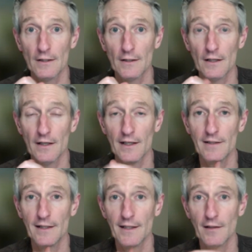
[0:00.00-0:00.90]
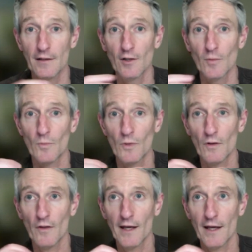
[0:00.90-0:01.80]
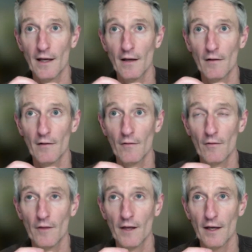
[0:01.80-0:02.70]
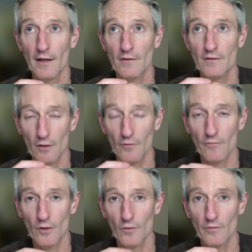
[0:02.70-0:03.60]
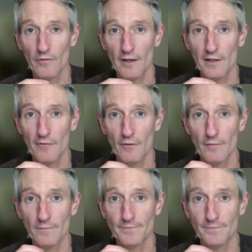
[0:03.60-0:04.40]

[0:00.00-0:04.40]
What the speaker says: ED, but their consultant roles were very different.